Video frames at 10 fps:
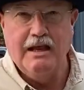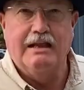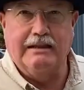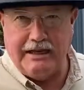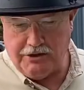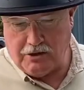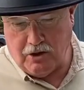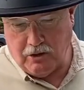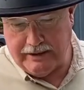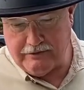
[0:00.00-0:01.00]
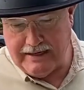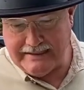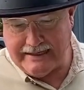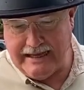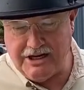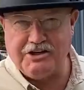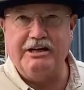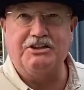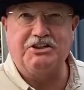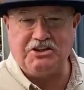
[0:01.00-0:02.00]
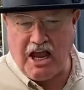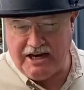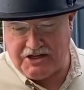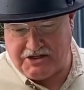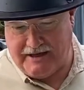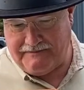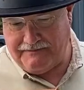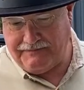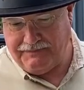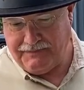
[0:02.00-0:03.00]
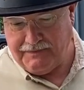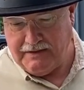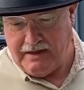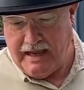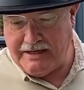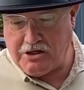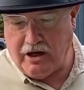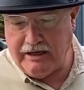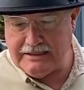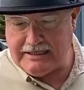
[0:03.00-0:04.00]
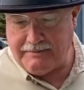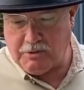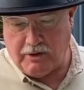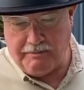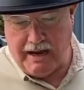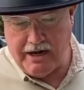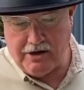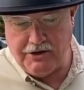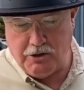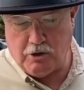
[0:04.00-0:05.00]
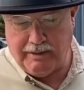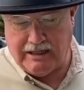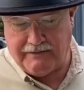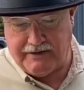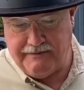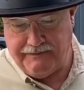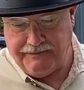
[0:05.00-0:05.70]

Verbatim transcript: Let your holy resignation astonish them and cause them to admire your beloved,